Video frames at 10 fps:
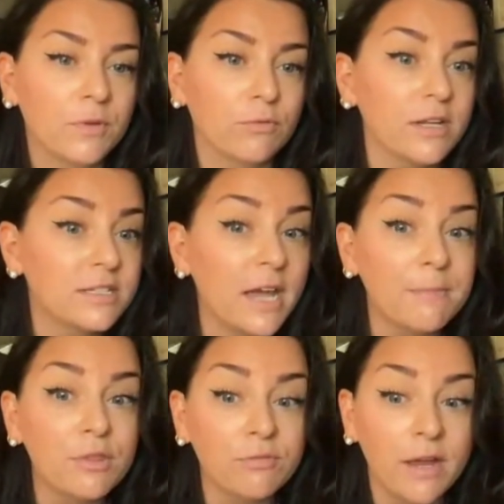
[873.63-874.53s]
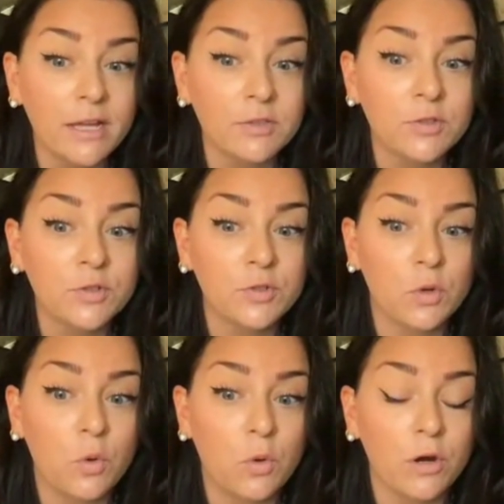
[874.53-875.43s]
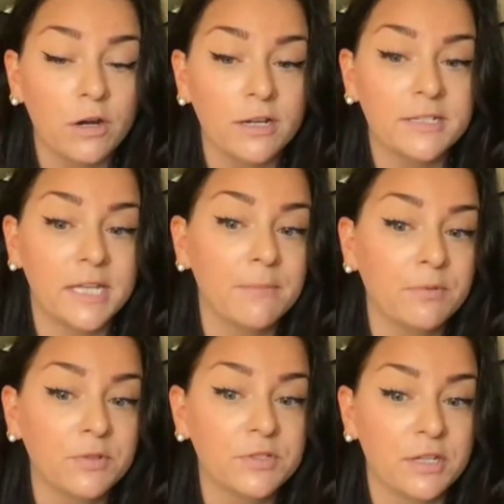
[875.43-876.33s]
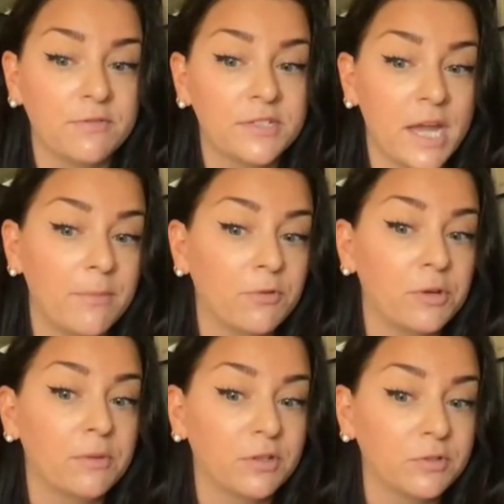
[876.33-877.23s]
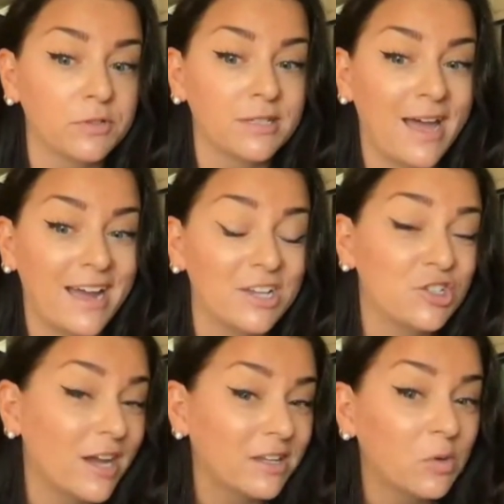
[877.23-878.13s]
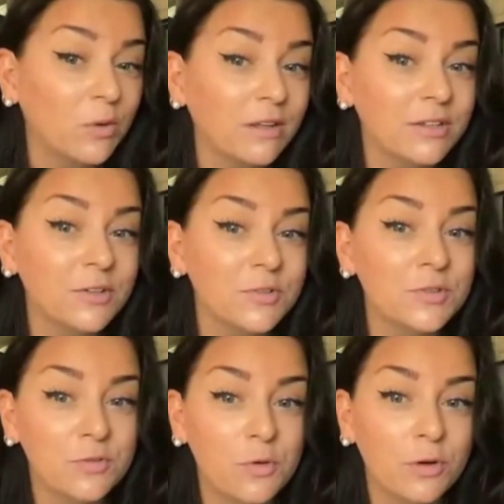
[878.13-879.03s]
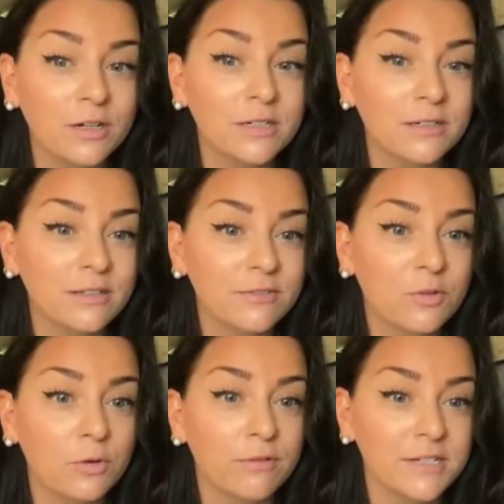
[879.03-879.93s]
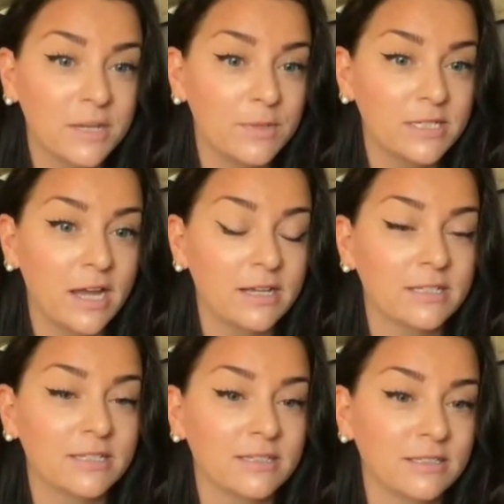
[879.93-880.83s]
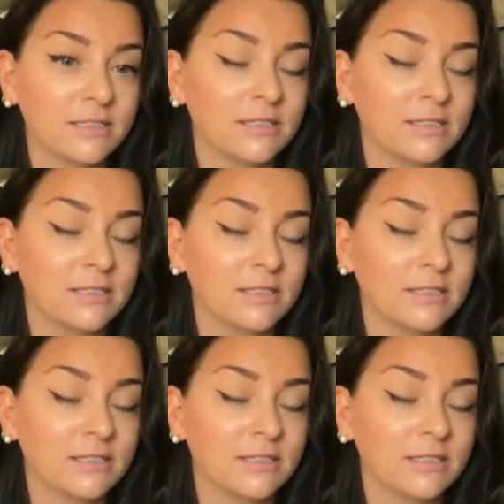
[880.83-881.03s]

runtime threats or examples of cyber criminals hijacking workloads for, for runtime attacks?